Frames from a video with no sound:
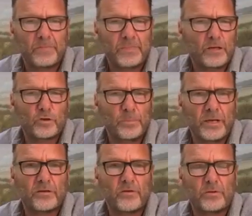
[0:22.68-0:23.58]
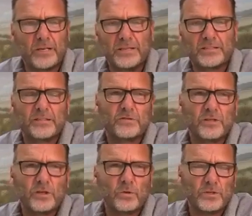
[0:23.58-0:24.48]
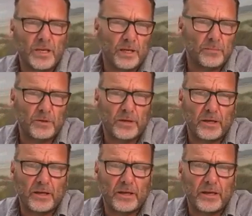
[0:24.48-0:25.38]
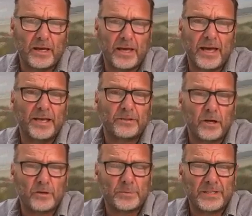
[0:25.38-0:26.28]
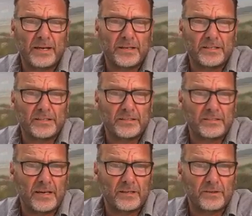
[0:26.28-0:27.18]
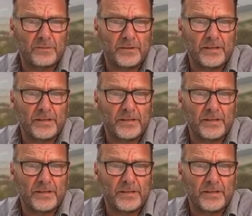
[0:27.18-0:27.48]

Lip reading: I shoot plenty of hotels. This video is aimed at the hospitality sector.